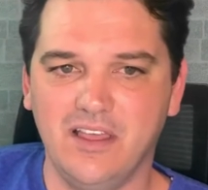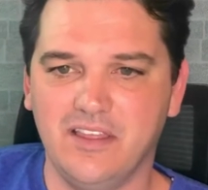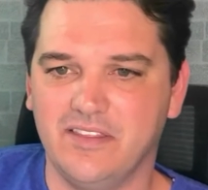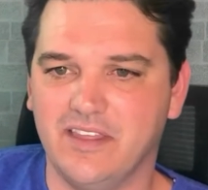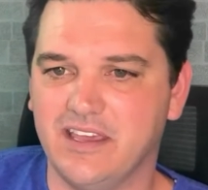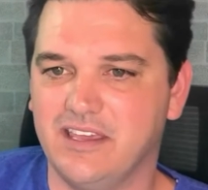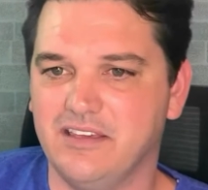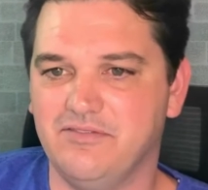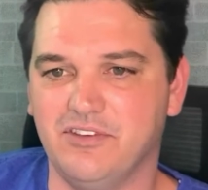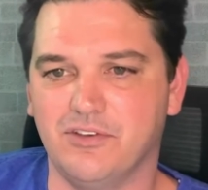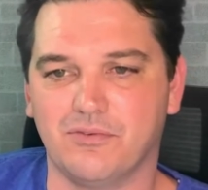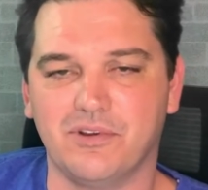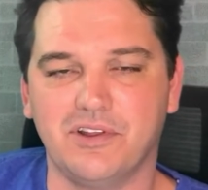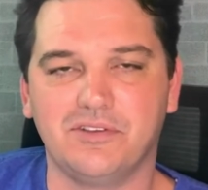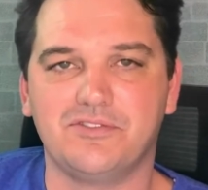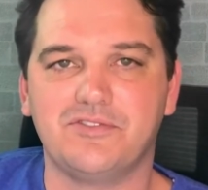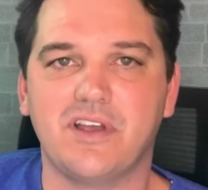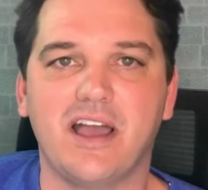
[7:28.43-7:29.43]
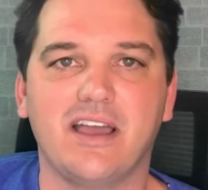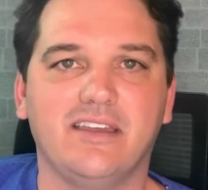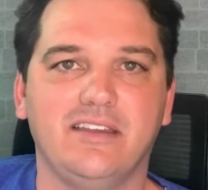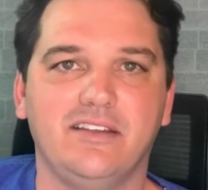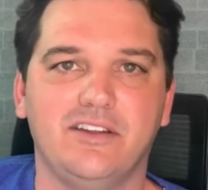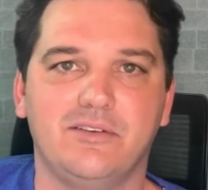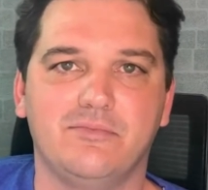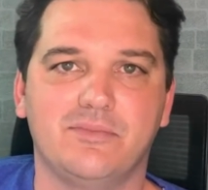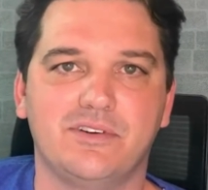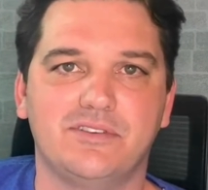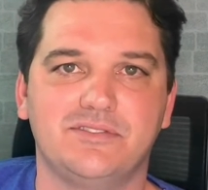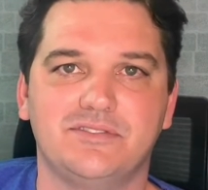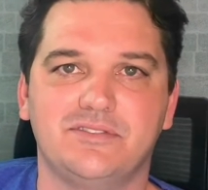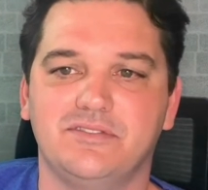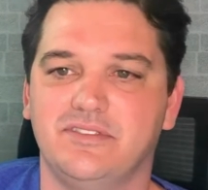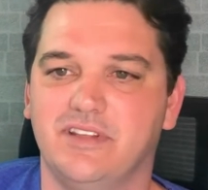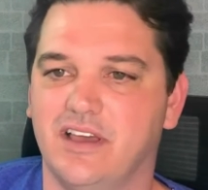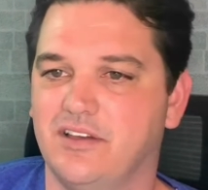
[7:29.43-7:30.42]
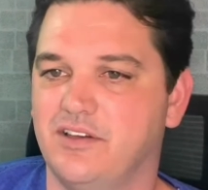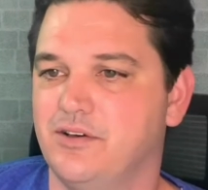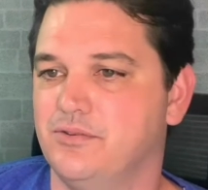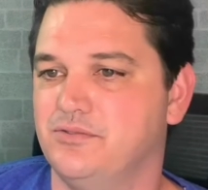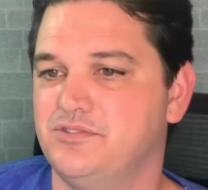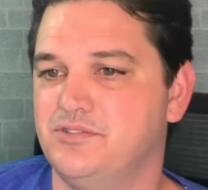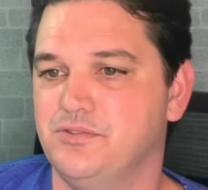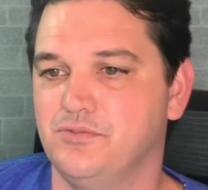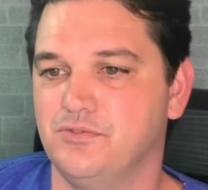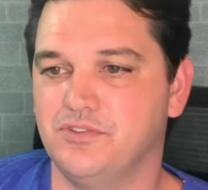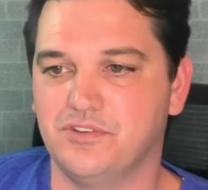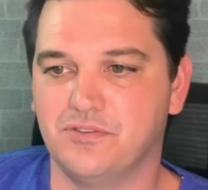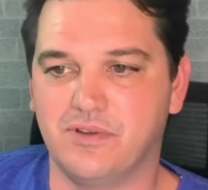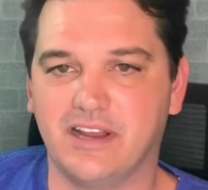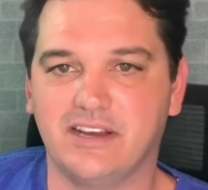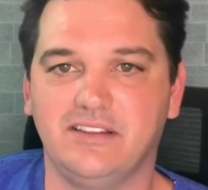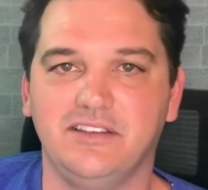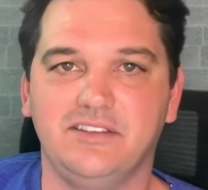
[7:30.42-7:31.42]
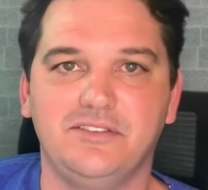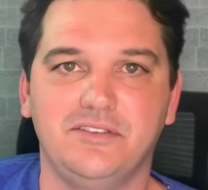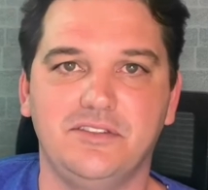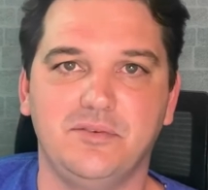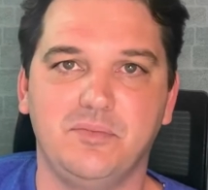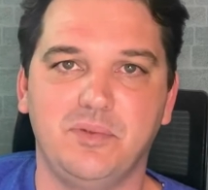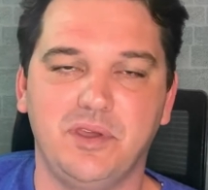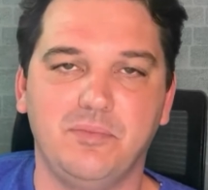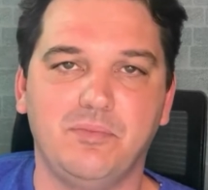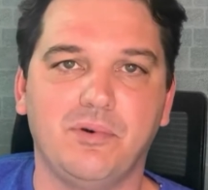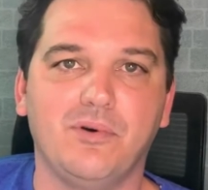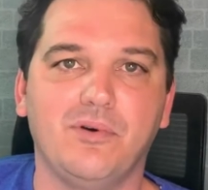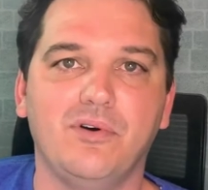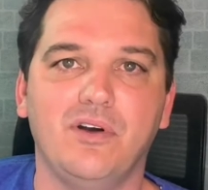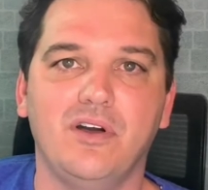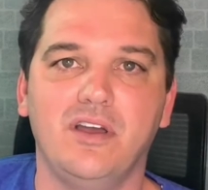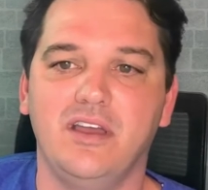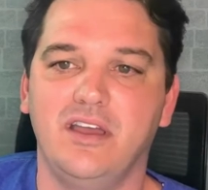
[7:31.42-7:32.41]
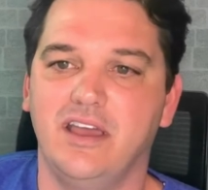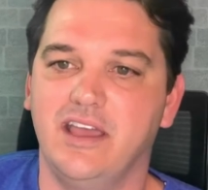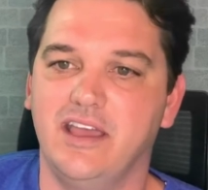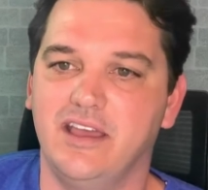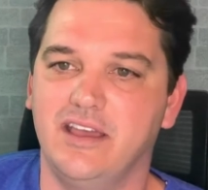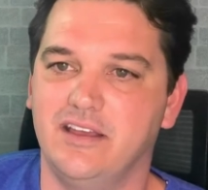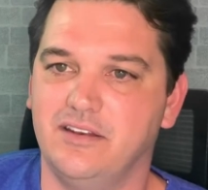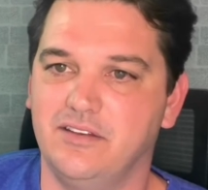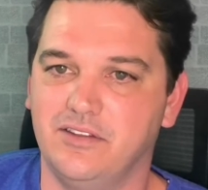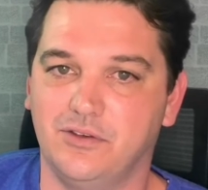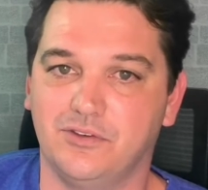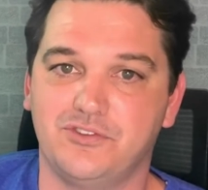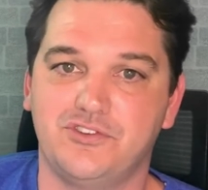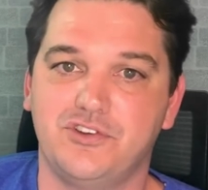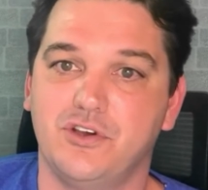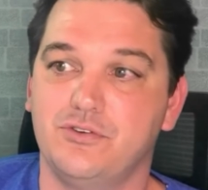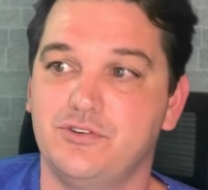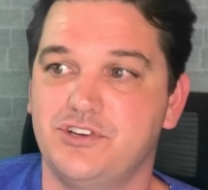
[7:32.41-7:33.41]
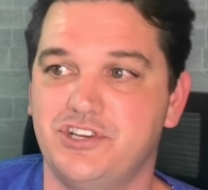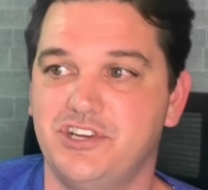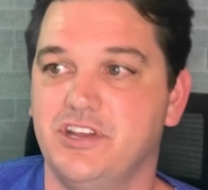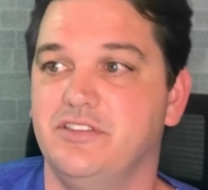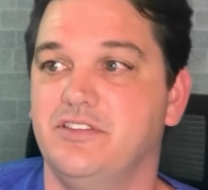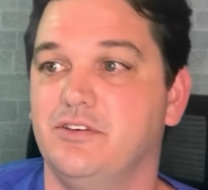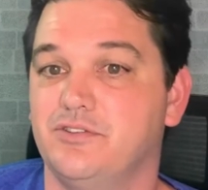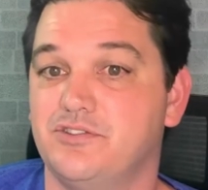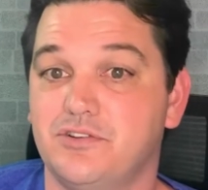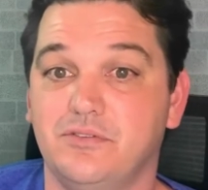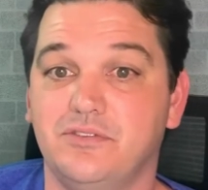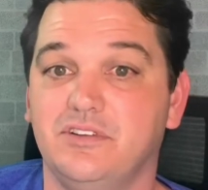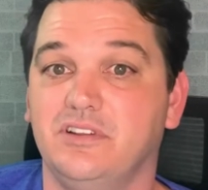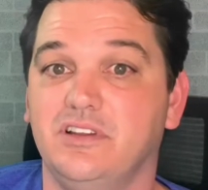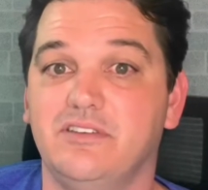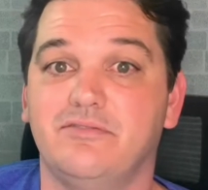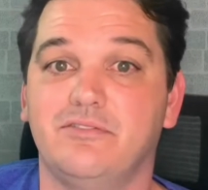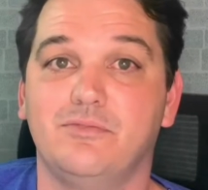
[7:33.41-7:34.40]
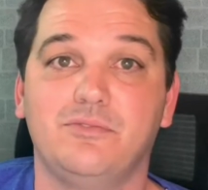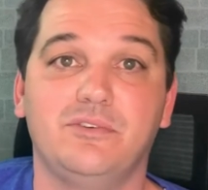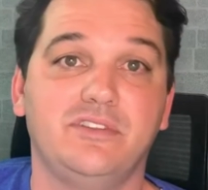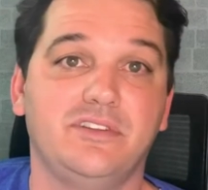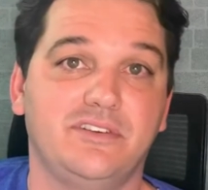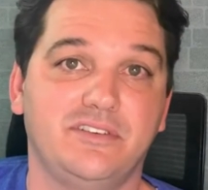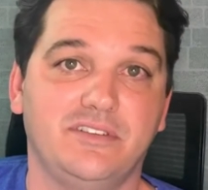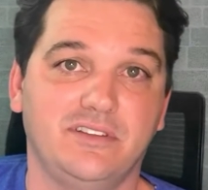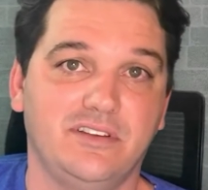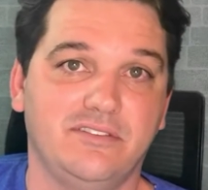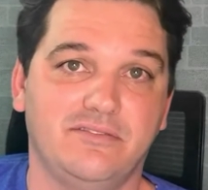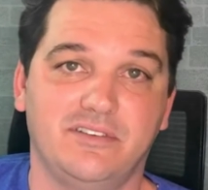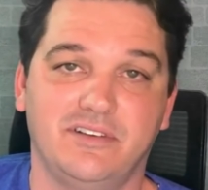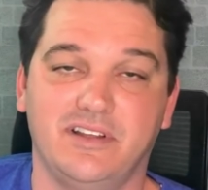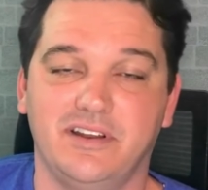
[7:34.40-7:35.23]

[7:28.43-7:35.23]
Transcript: They give you real tracking numbers that go directly to the people, and they'll show delivered when they're delivered.